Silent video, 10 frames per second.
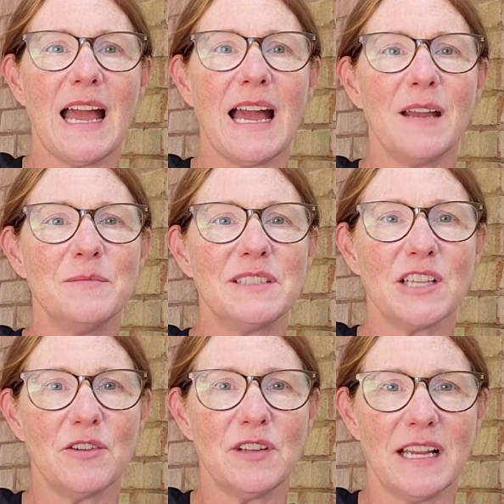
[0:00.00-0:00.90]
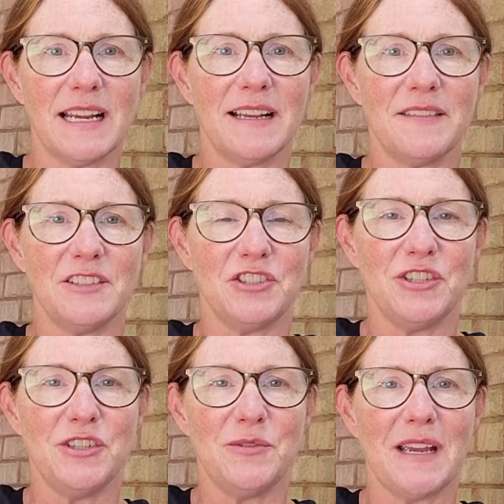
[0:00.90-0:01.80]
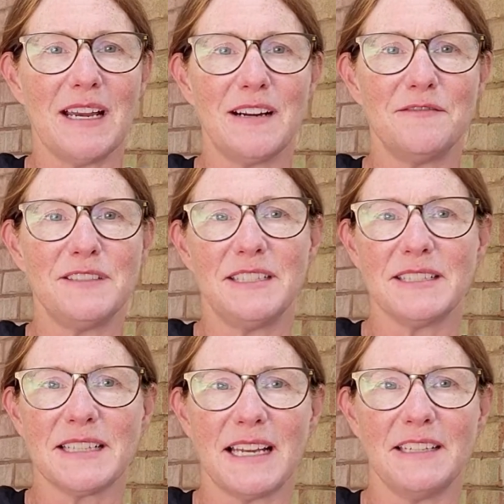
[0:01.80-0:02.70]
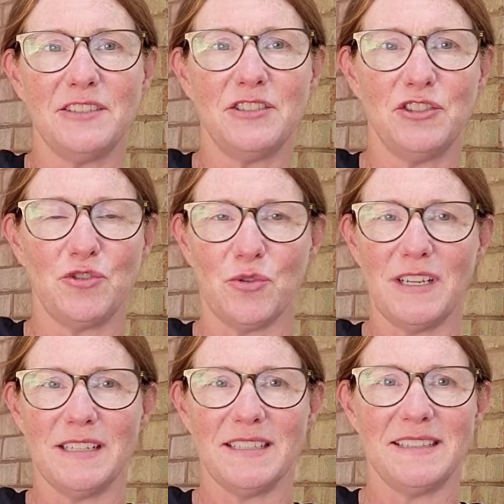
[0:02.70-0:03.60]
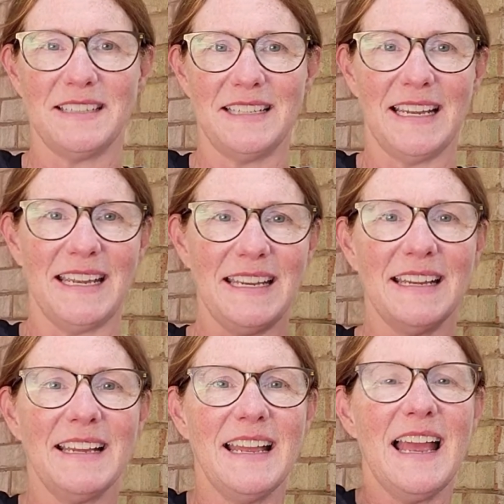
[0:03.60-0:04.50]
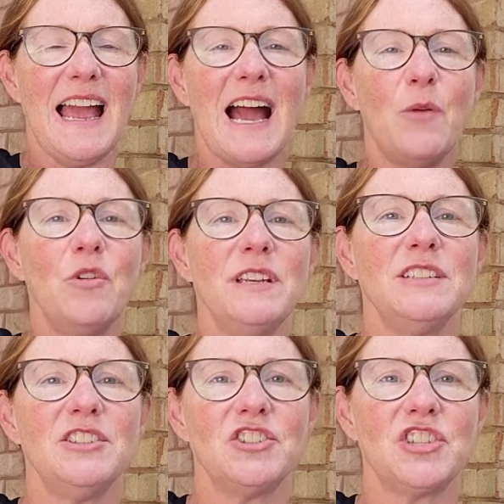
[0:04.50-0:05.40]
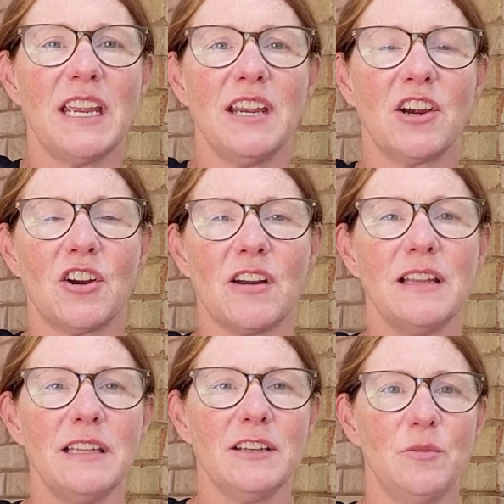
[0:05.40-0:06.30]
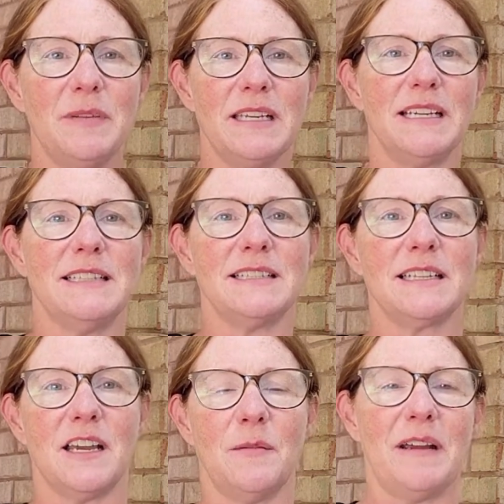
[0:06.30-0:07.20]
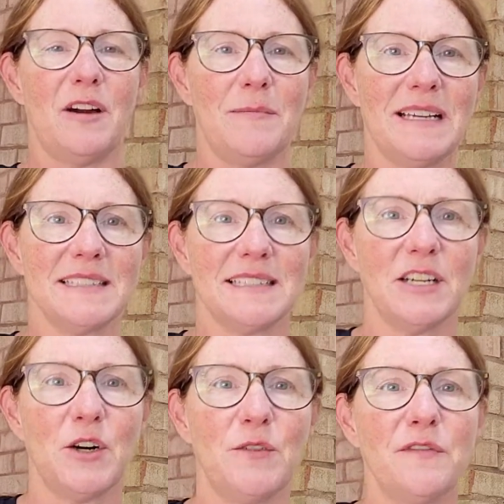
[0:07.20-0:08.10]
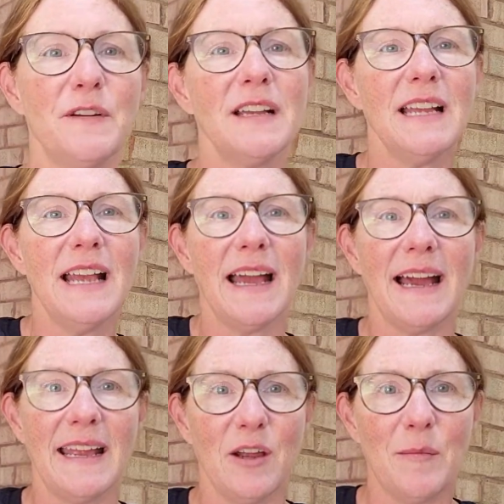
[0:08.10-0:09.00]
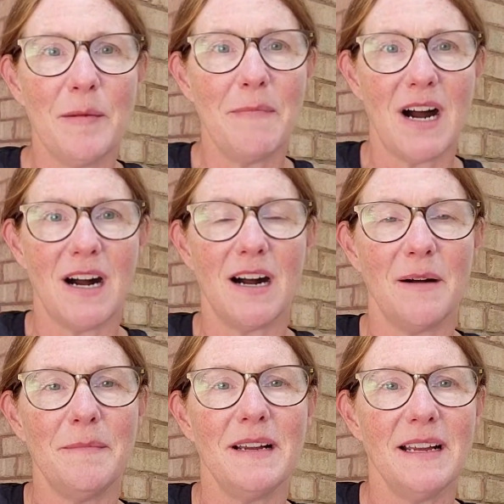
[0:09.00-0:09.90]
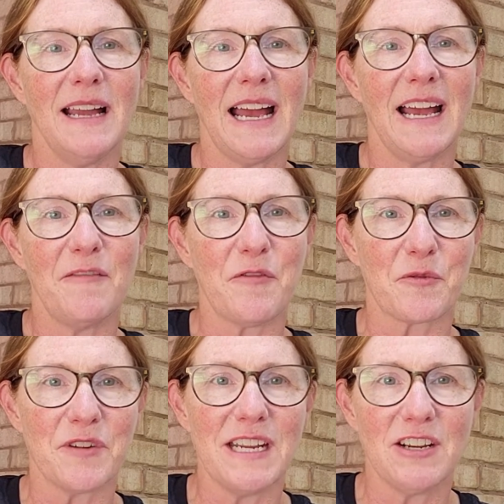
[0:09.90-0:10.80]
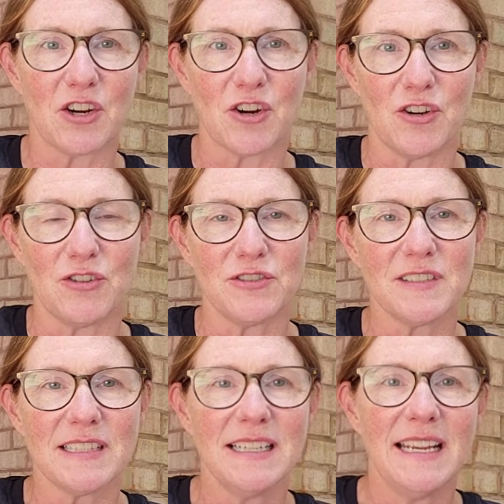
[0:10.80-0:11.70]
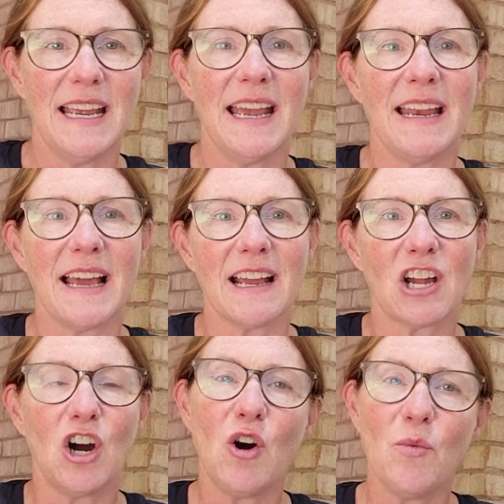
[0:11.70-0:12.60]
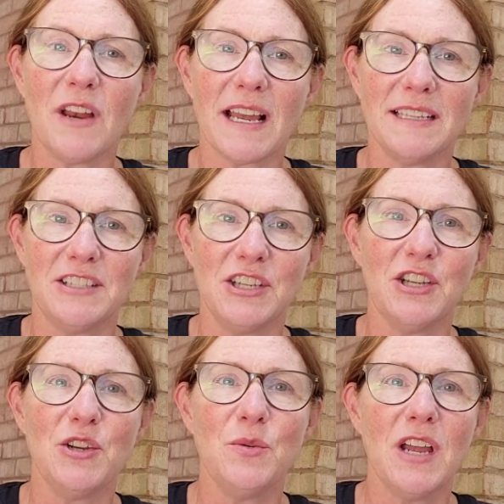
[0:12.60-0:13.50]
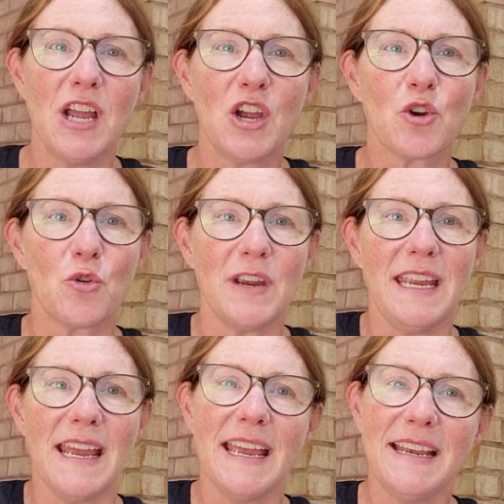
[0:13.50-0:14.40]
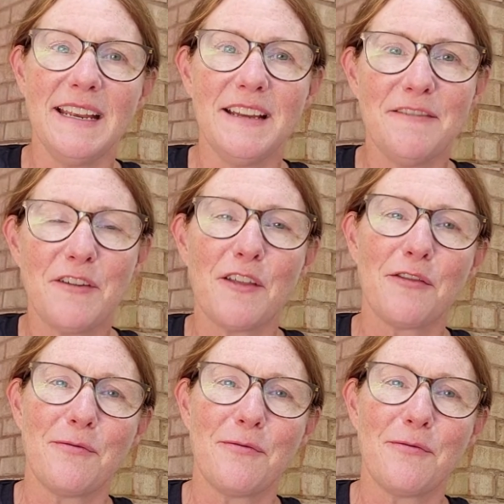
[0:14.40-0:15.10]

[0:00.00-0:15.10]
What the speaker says: I am so glad that you have decided to join us today. I wanted to share a little bit about myself. I am a mom, I have 3 girls, and I call what I do creative